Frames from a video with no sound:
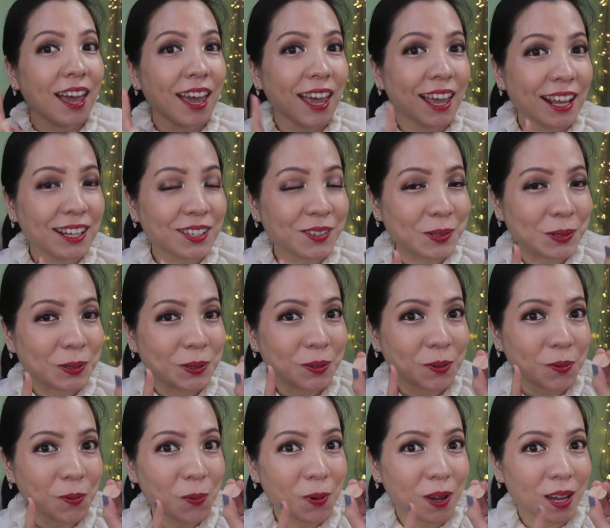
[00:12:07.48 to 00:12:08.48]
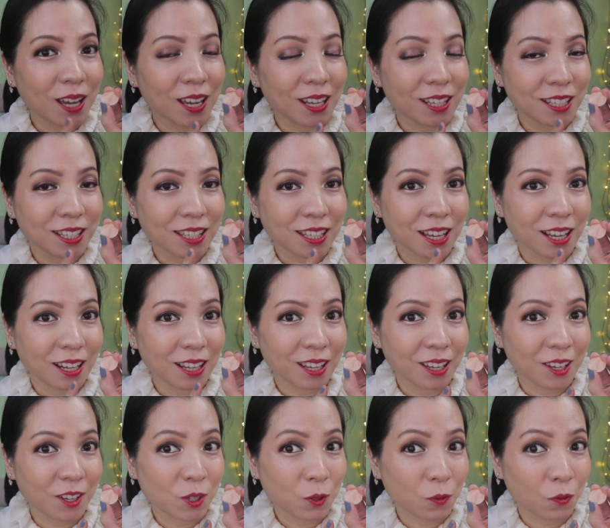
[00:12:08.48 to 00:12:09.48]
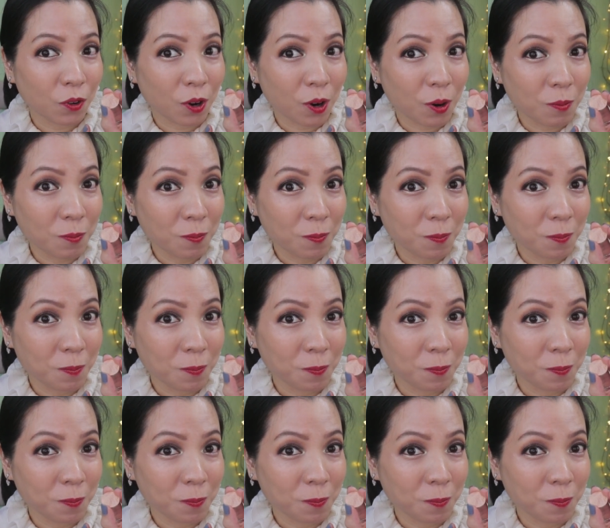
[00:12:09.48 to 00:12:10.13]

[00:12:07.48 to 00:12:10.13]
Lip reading: And do you know where this color is from?